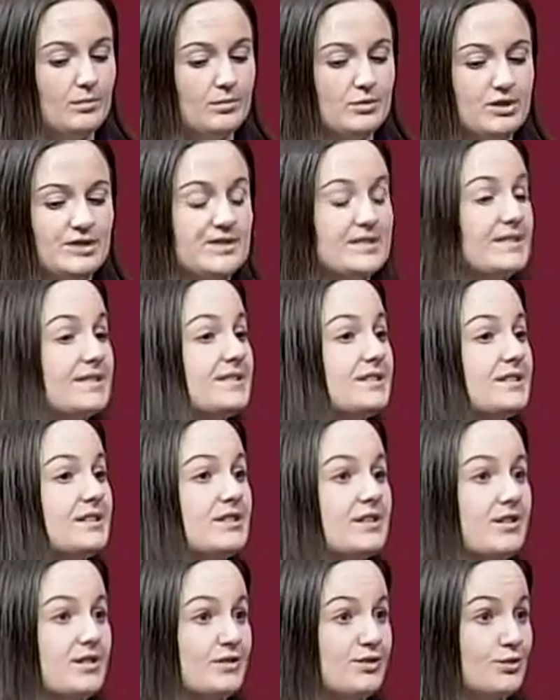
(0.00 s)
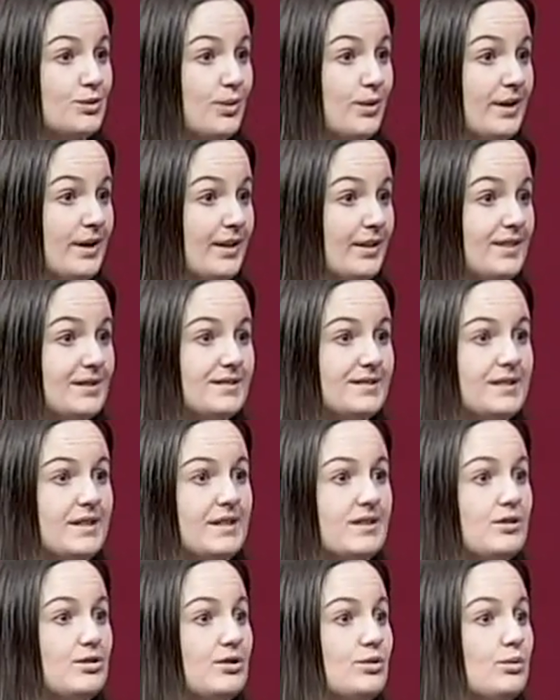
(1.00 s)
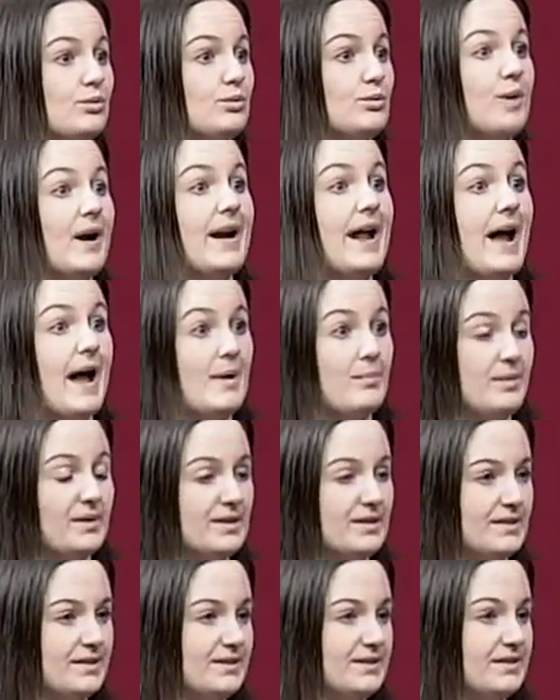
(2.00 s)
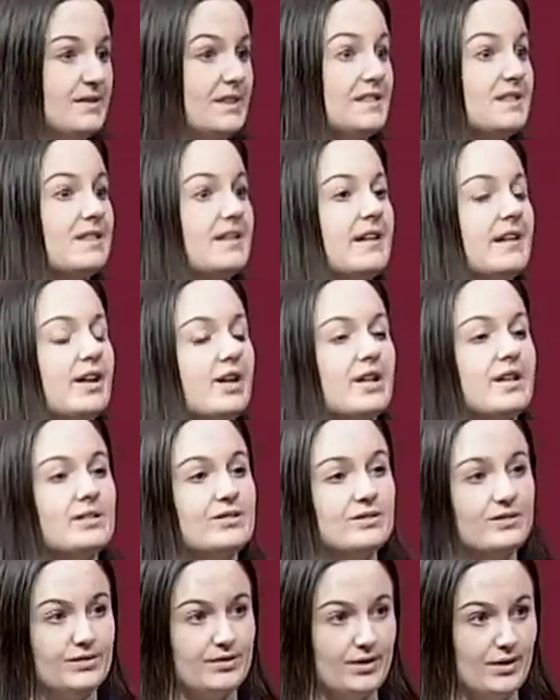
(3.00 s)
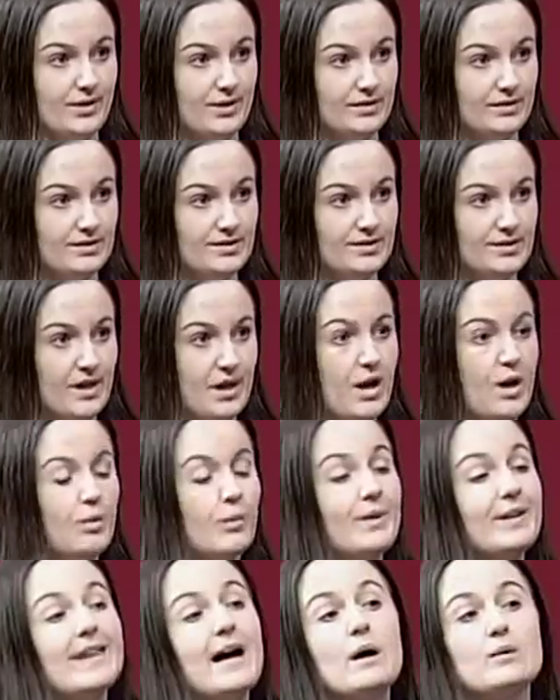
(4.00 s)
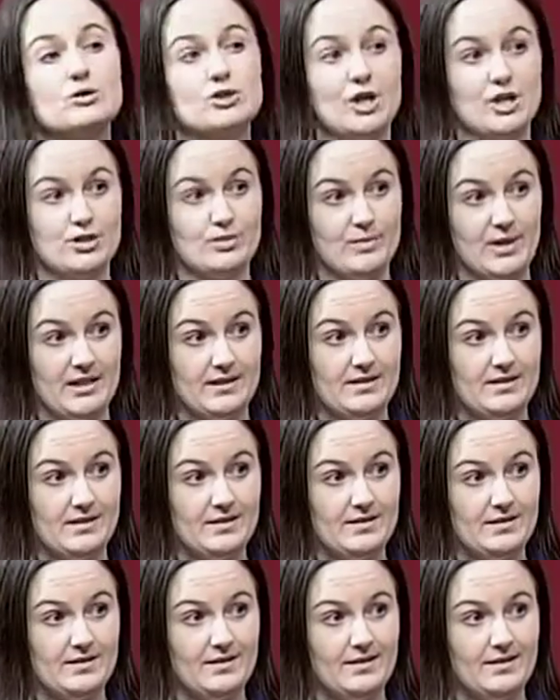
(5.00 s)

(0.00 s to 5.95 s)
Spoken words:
Just listening to their story, listening to what happened, listening to their concerns without judgment.